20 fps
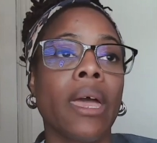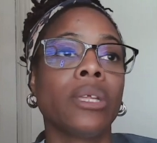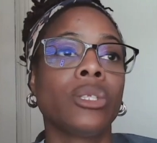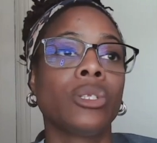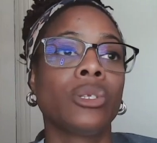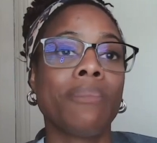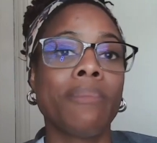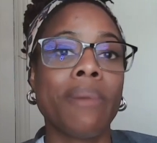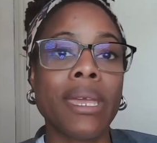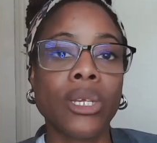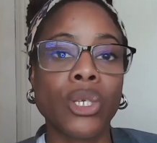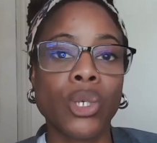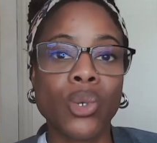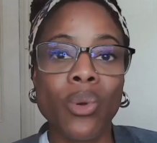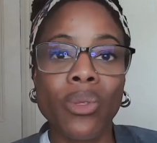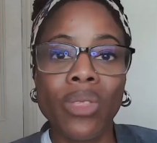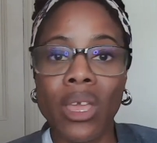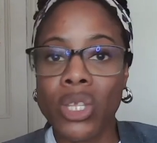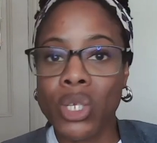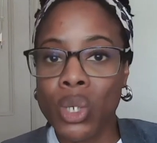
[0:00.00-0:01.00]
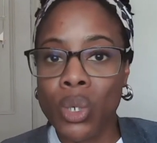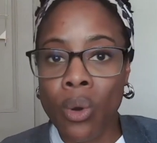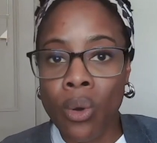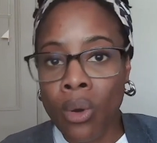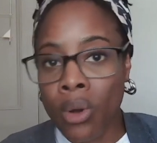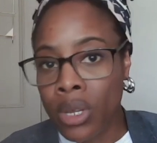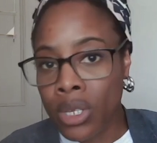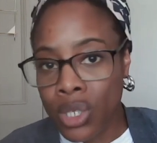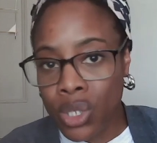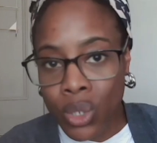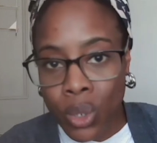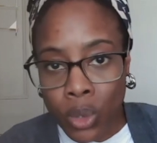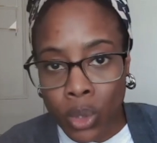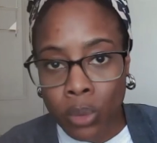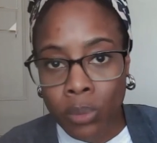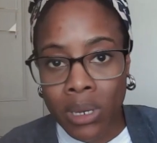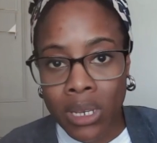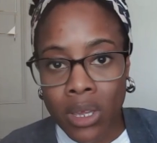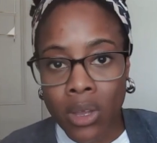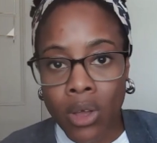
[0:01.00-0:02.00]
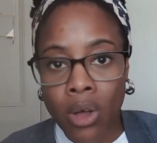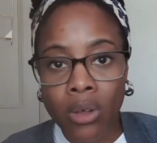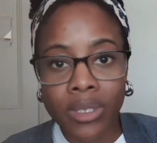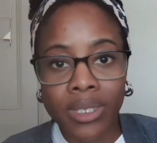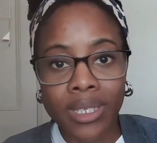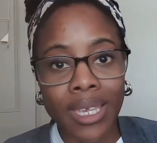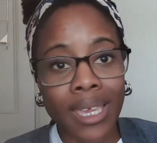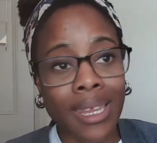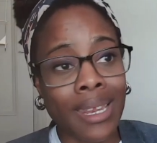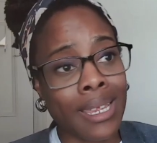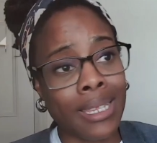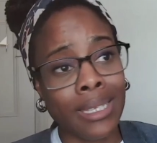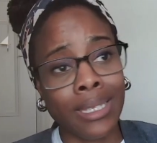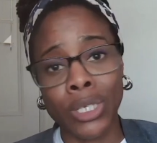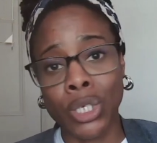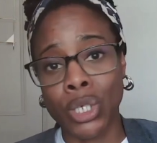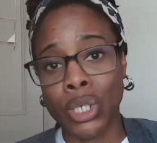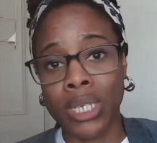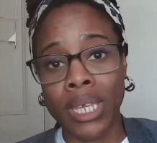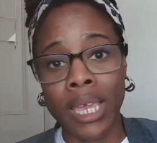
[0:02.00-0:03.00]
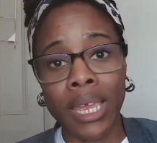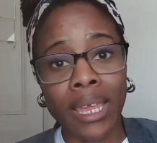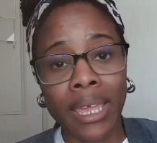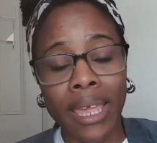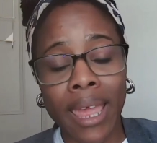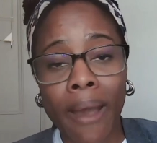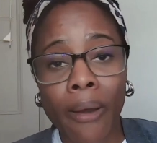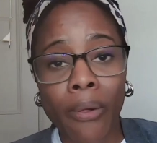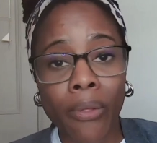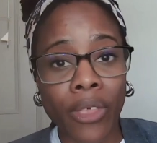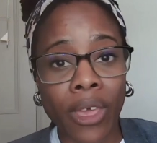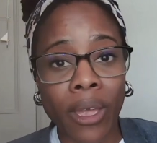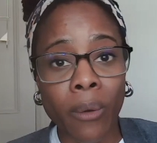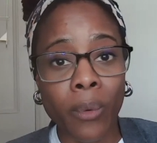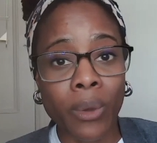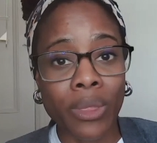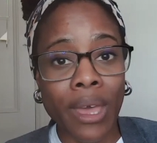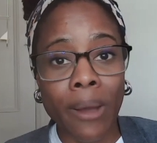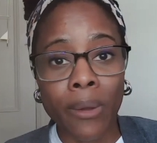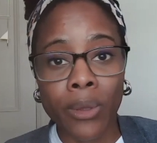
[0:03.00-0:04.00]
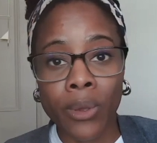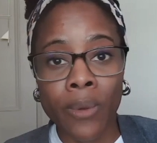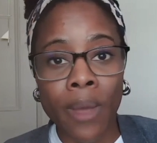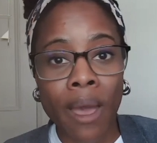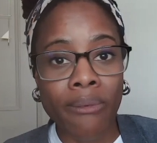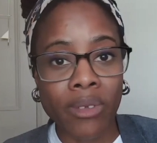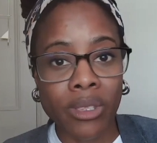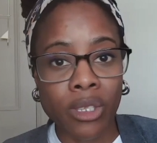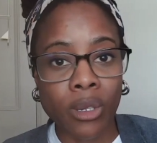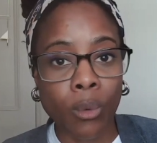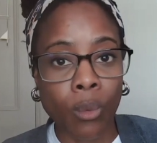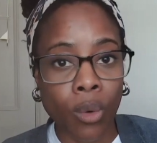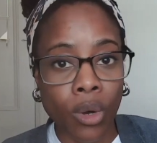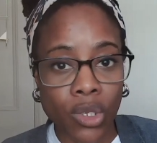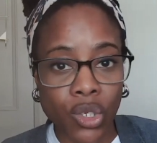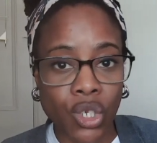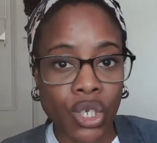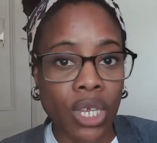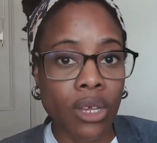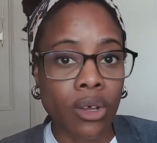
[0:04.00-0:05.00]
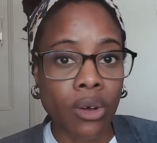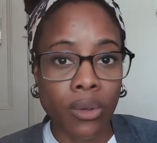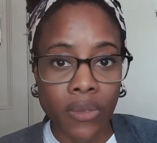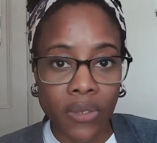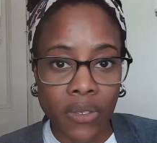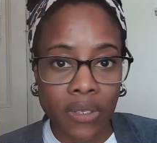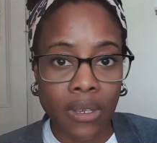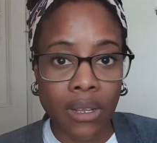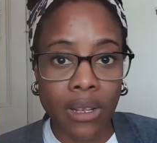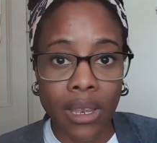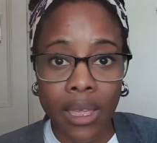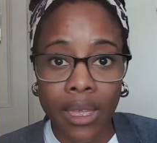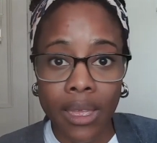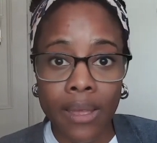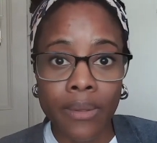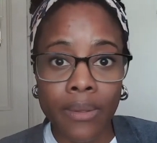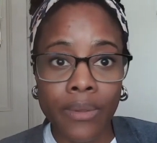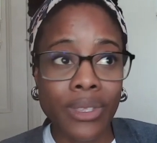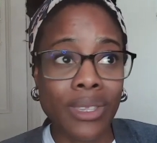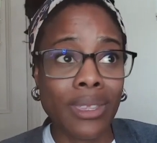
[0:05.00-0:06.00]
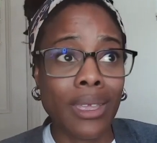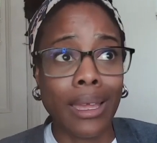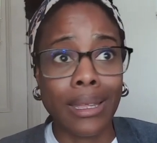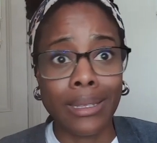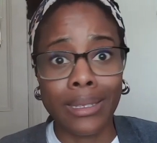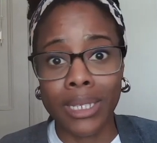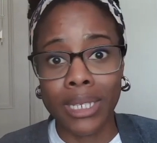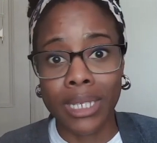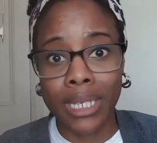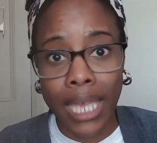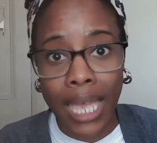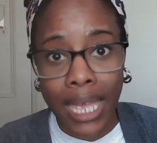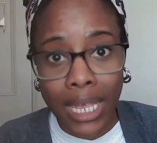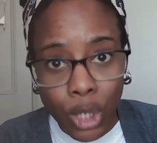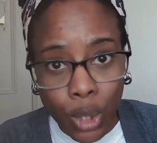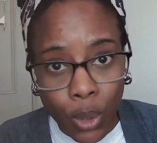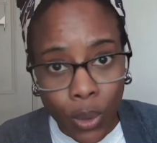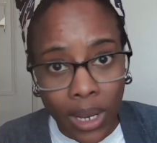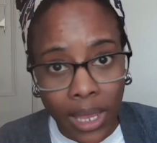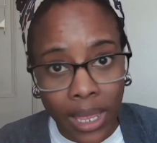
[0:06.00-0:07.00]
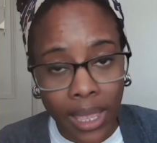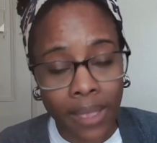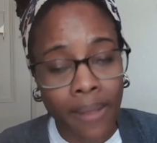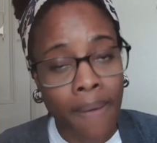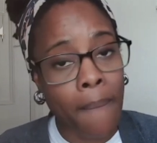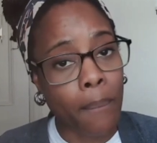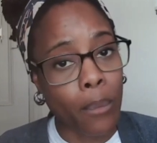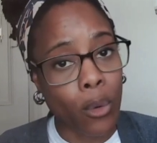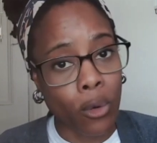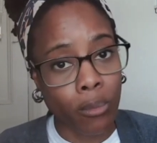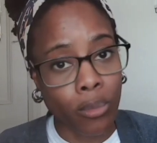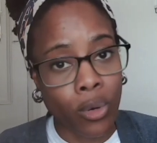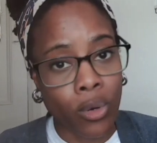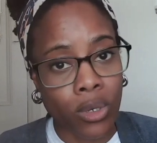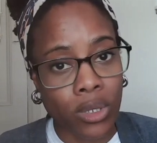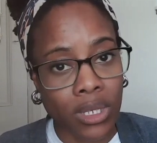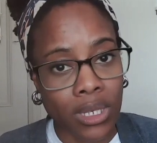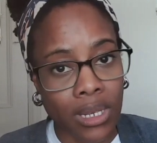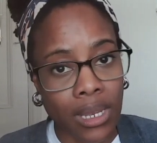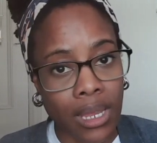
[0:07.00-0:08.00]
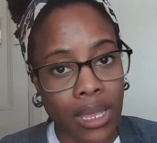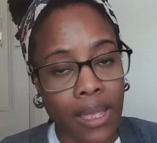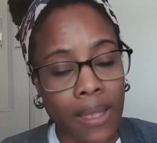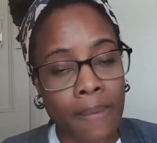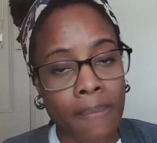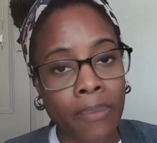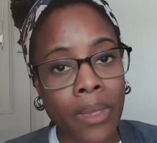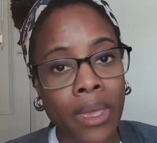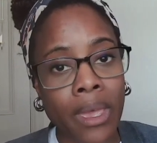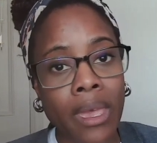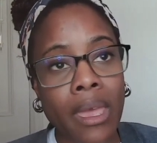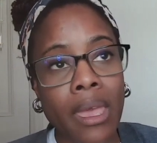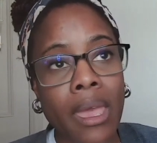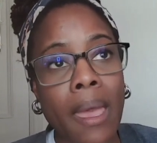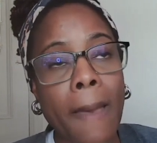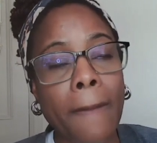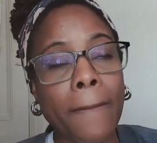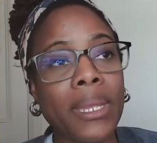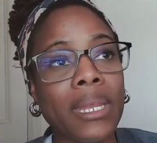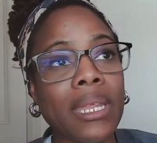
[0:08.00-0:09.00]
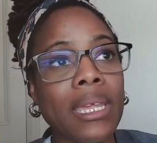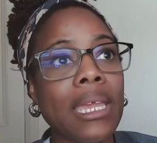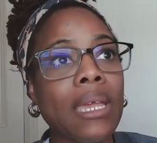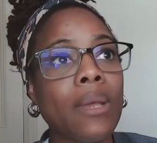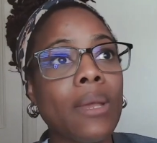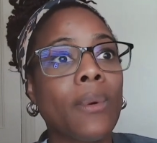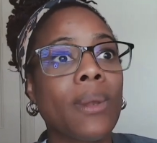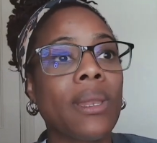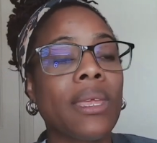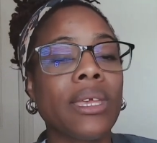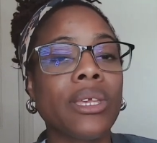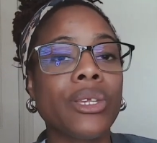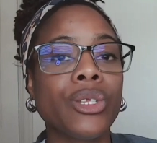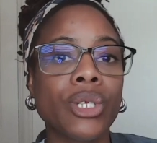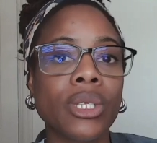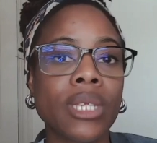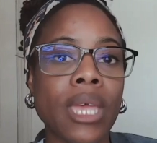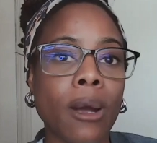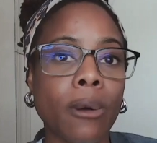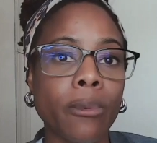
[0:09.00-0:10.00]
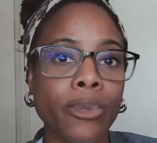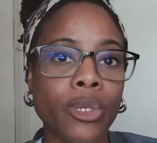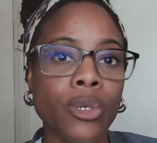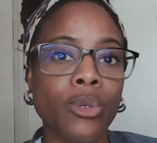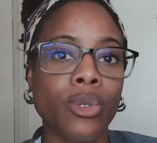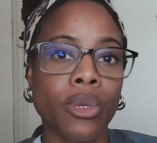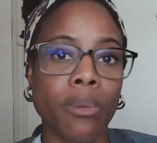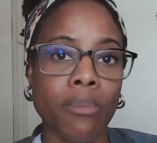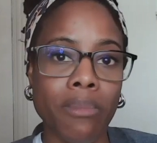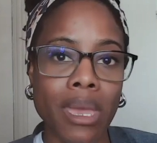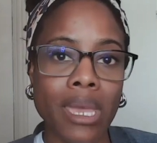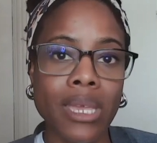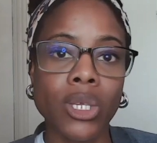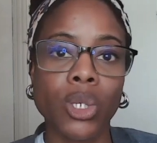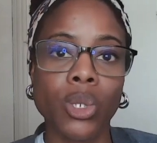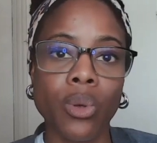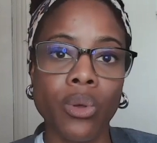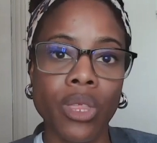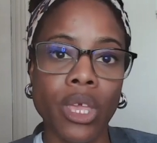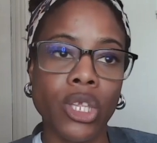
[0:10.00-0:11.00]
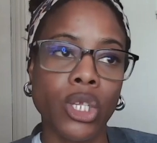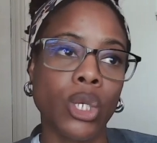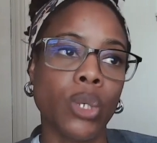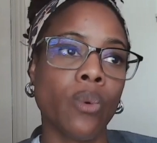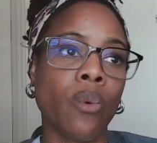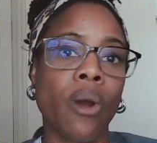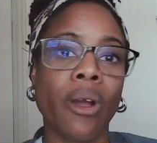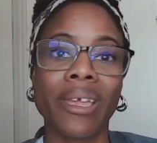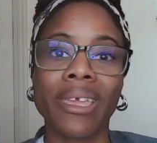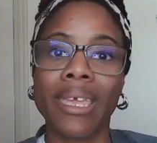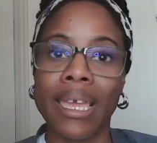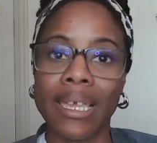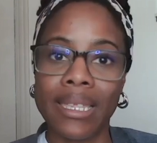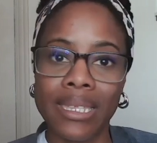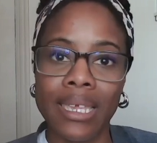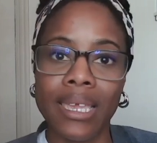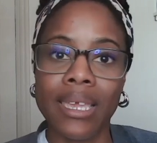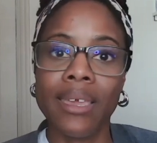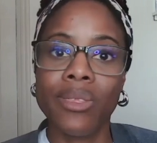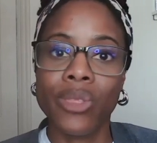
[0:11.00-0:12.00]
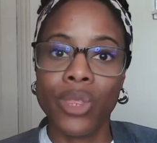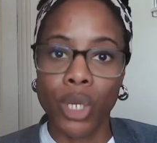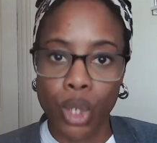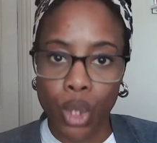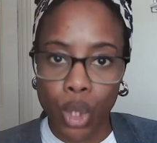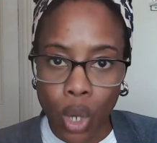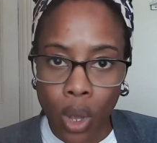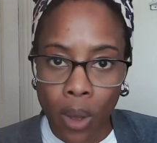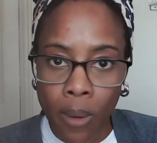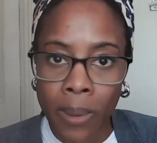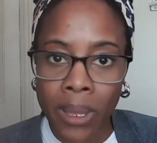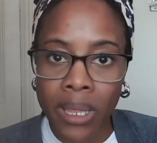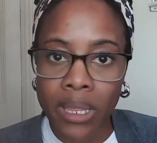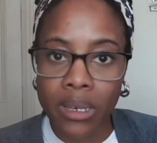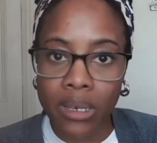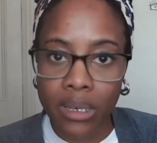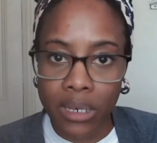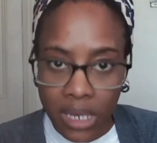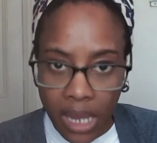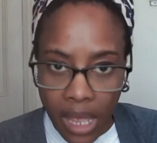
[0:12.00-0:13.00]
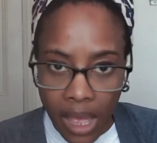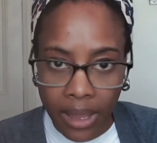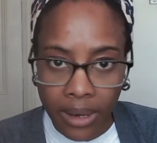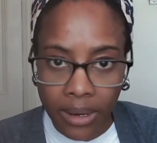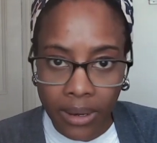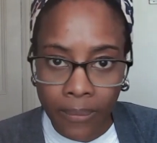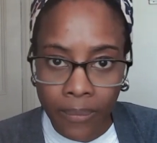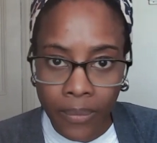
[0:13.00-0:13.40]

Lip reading: to make sure that your social media content is just getting out there without you having to watch it constantly, and scheduling, more importantly. But equally, it just helps you to make sure that you are getting the job done.